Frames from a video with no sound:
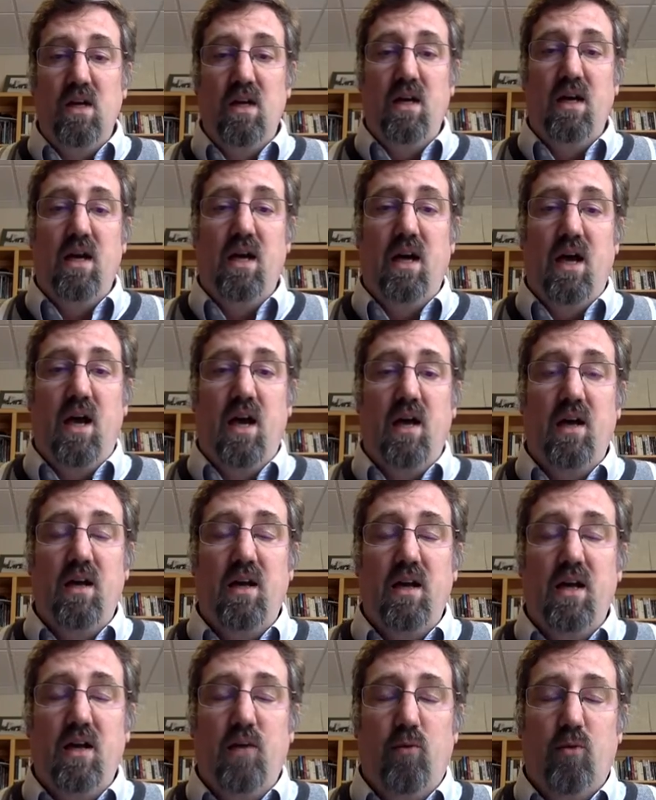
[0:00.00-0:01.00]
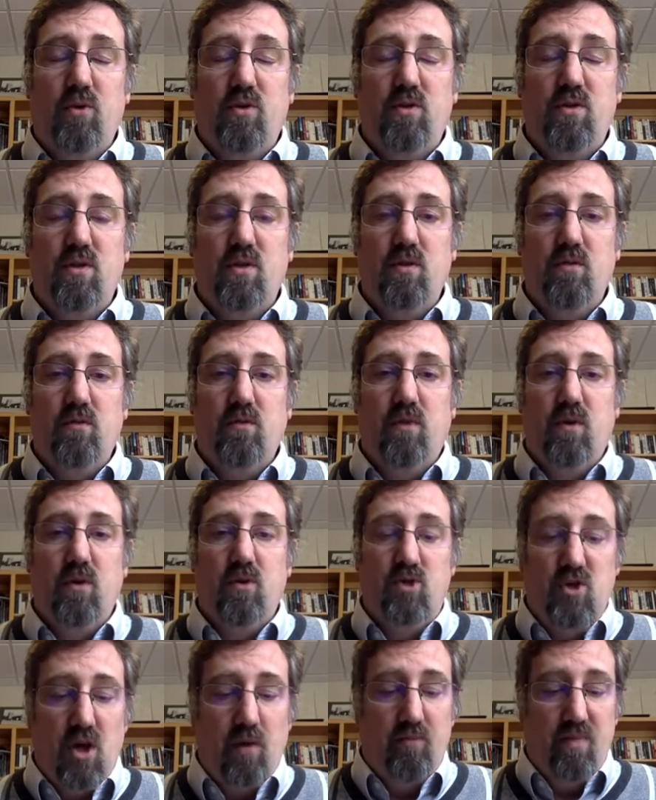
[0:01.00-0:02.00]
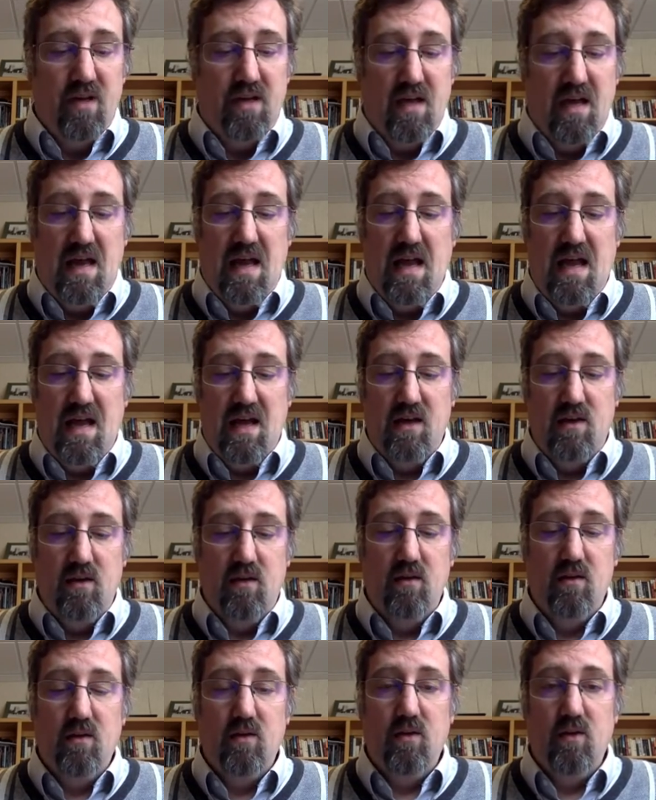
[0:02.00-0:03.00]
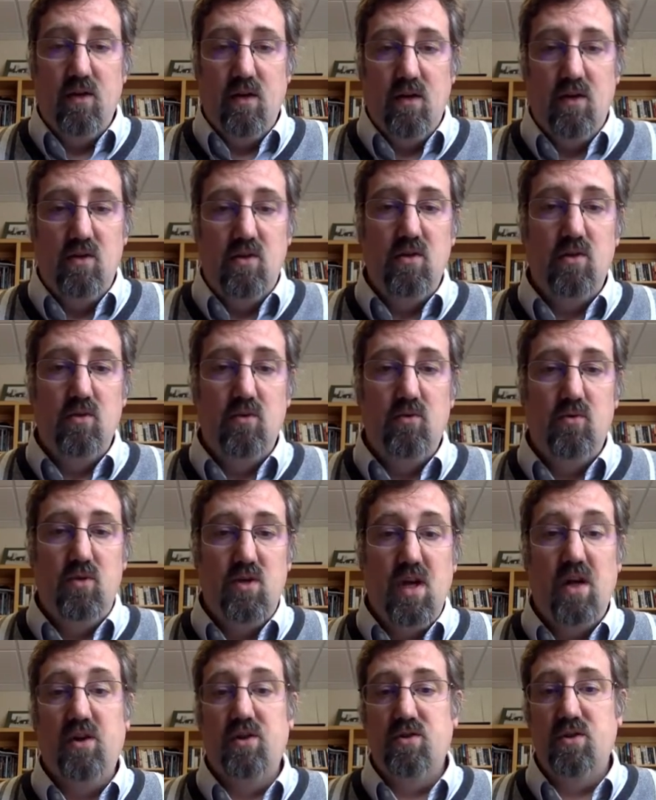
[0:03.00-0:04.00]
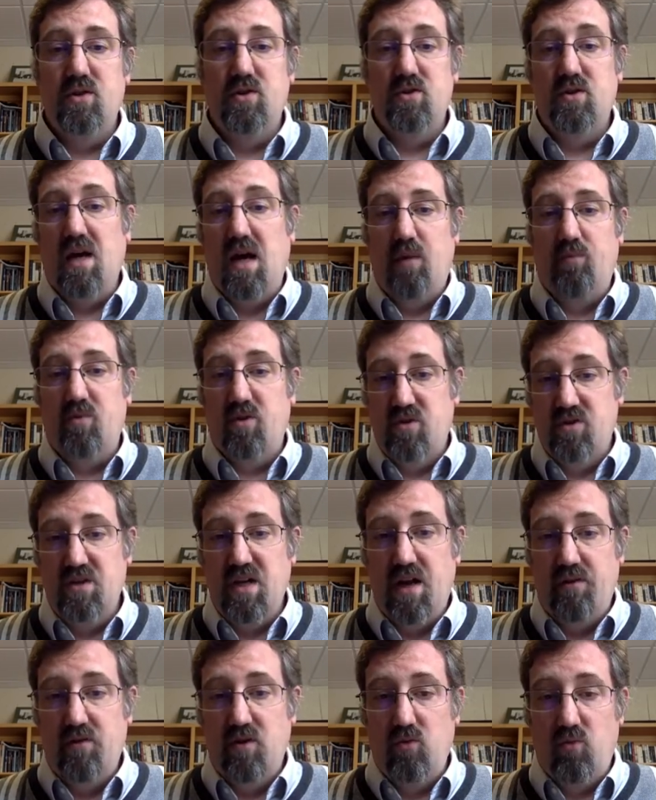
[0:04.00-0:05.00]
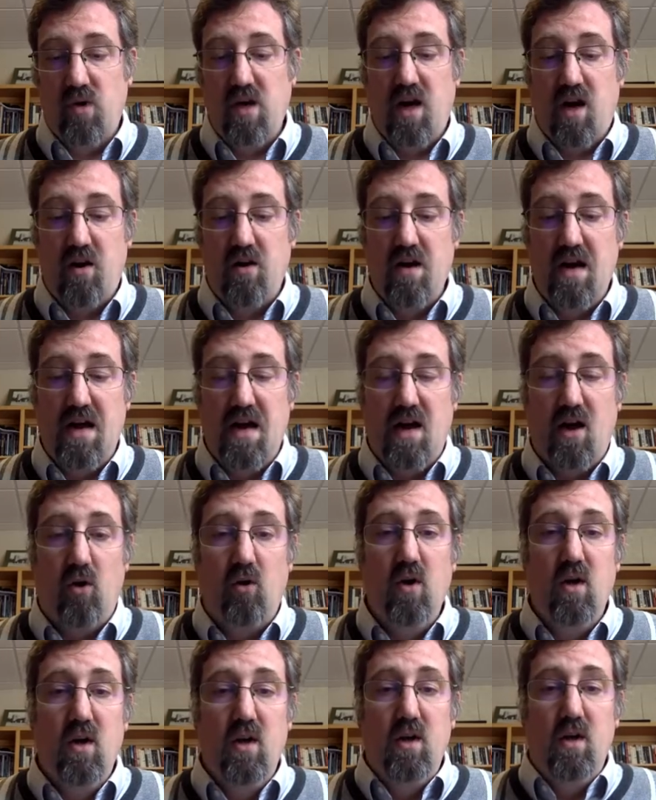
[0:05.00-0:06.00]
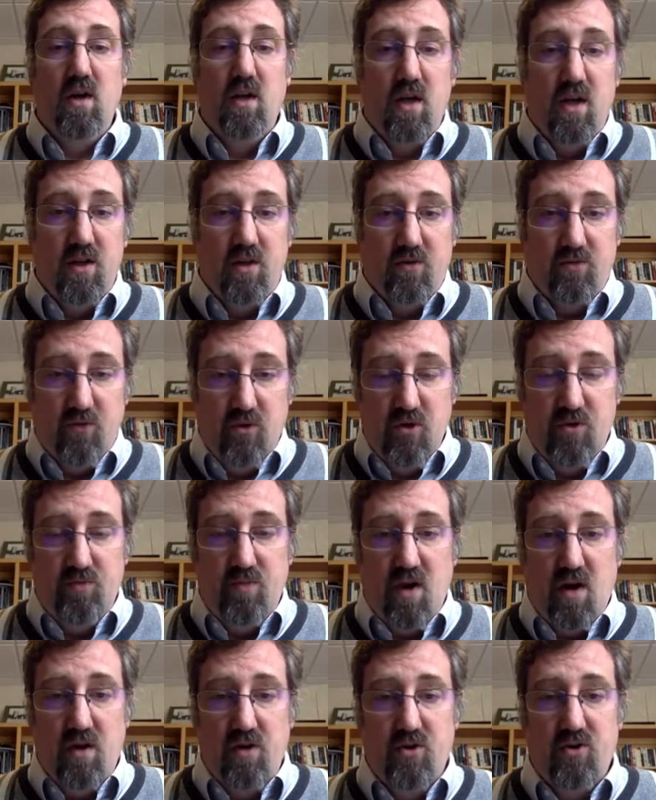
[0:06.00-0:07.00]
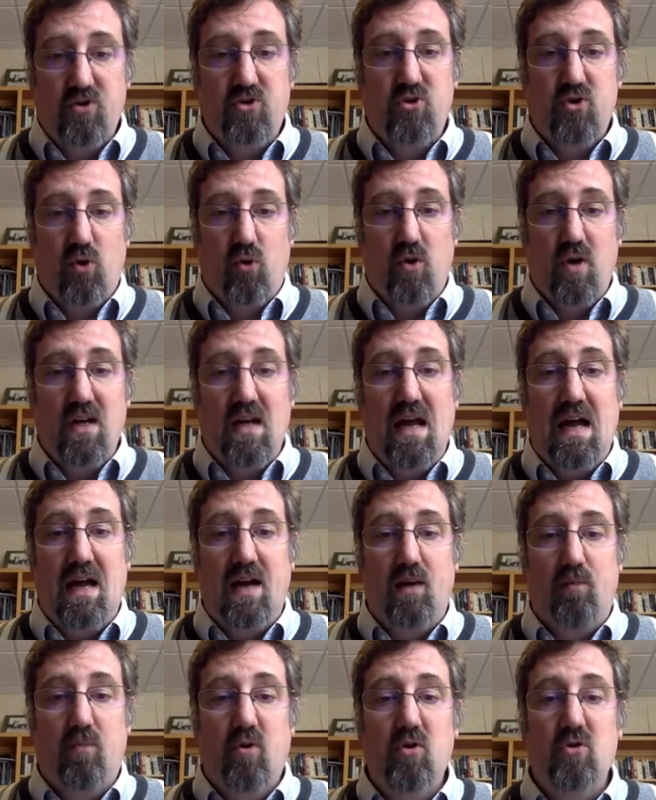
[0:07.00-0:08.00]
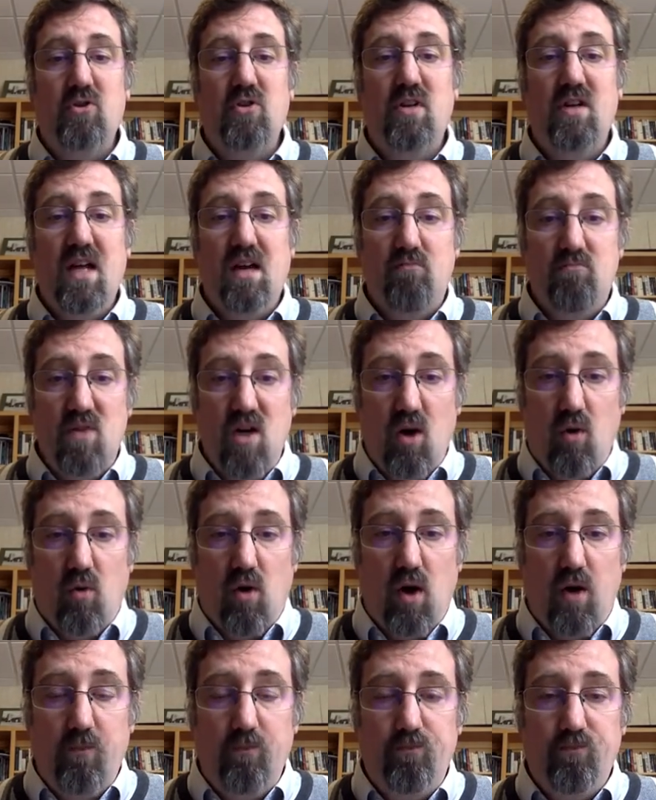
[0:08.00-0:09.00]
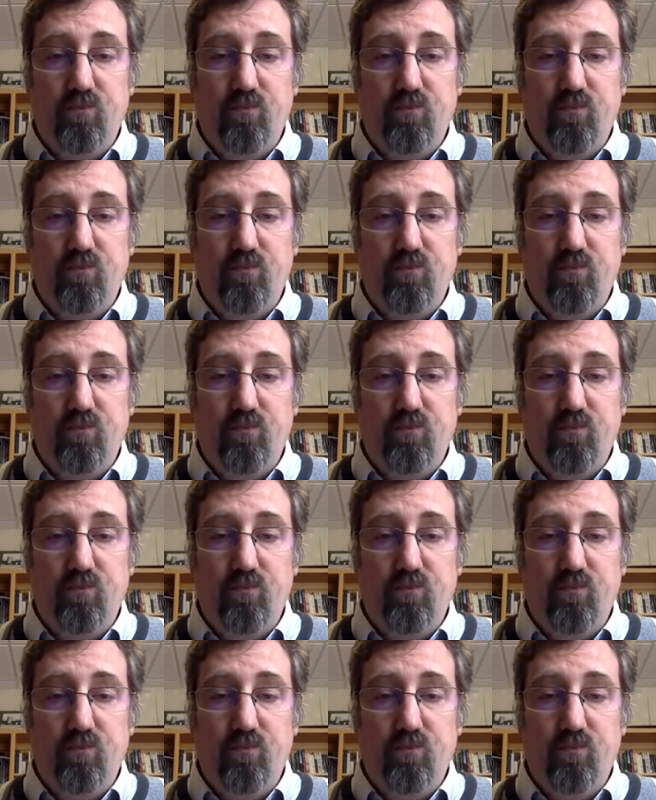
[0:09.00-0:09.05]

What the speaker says: and it was jumping ahead into Genesis chapter 7 we are now, and the first part of the story had a person named Noah